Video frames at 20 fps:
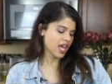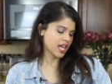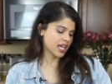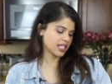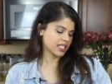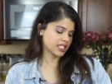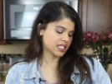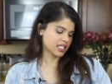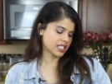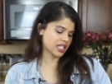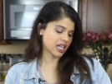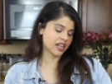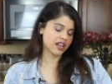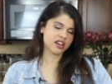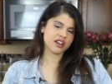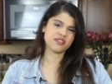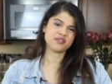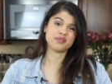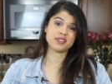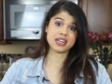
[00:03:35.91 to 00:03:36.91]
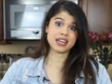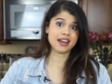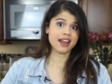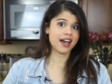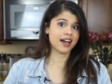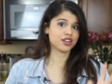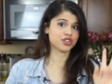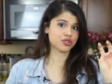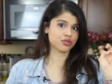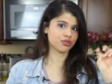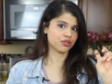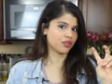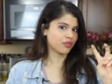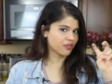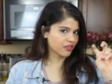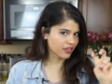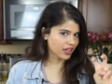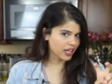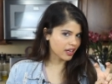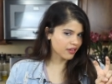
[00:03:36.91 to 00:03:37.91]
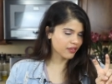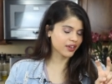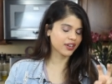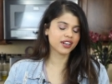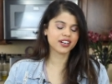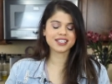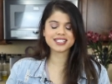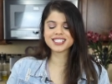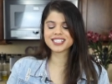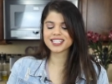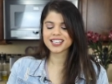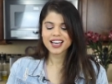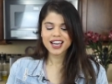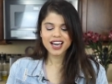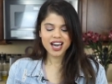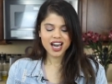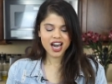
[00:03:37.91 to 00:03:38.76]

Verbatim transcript: instead of natural flavors.